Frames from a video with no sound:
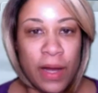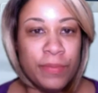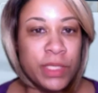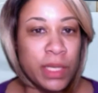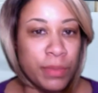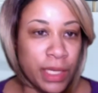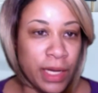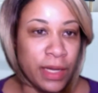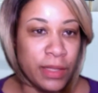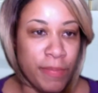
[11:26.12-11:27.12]
some of
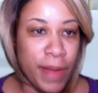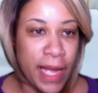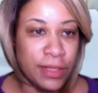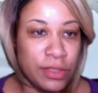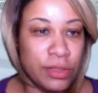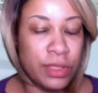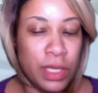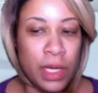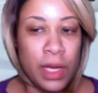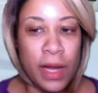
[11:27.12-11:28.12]
the other pastors,
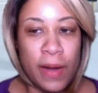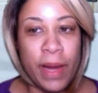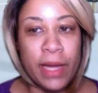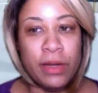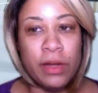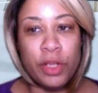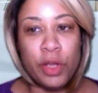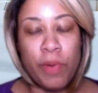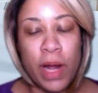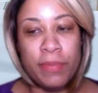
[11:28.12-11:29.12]
I know
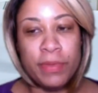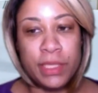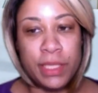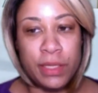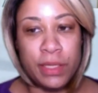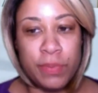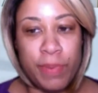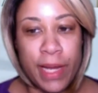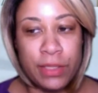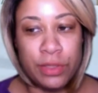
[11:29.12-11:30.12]
you probably seen this,
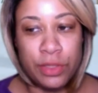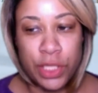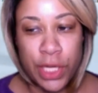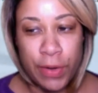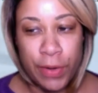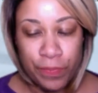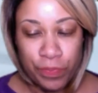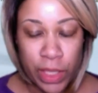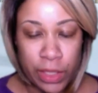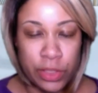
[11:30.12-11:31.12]
Pastor Sharon,
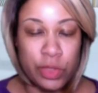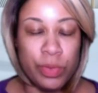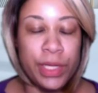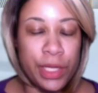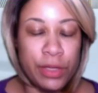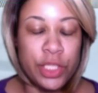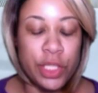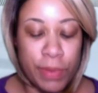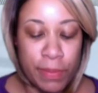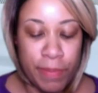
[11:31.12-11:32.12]
in the 20 years
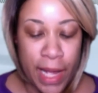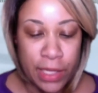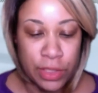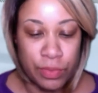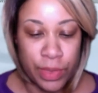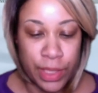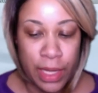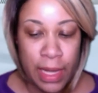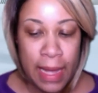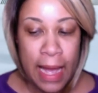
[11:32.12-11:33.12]
you've been pastoring.
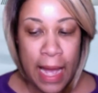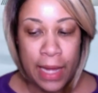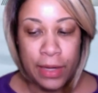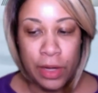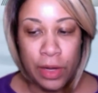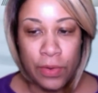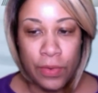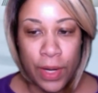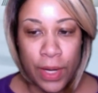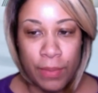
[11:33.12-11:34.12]
I
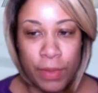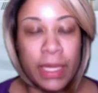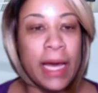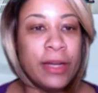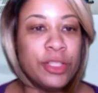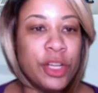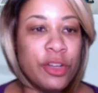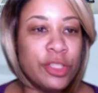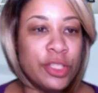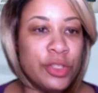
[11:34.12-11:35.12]
know a lot of
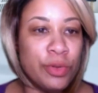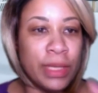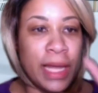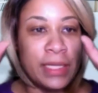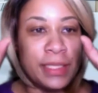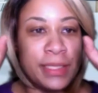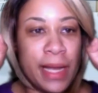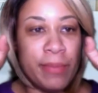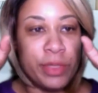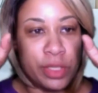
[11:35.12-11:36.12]
churches do a lot of
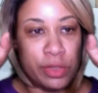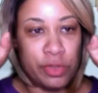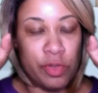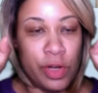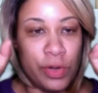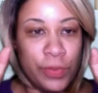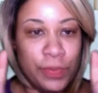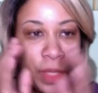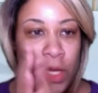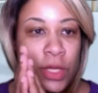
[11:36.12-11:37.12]
damage control.
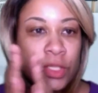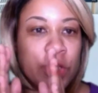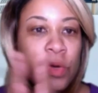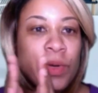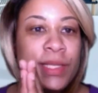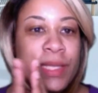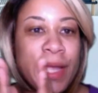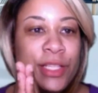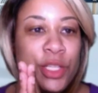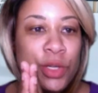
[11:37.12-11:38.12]
So what
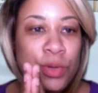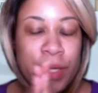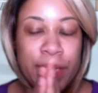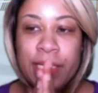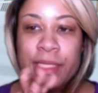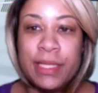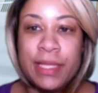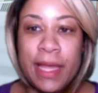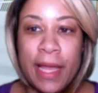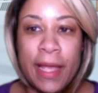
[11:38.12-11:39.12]
they do is
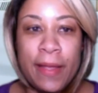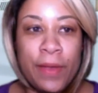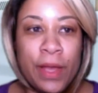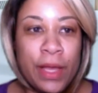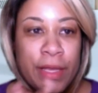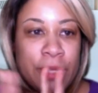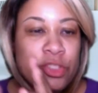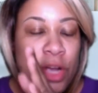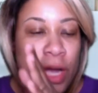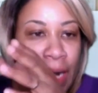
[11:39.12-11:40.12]
they
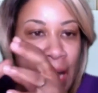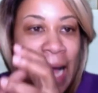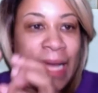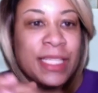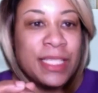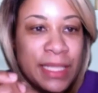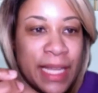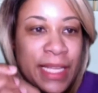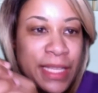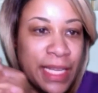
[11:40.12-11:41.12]
try to
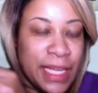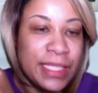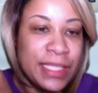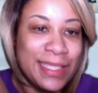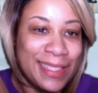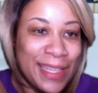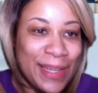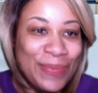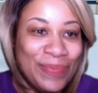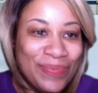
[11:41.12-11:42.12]
isolate the incident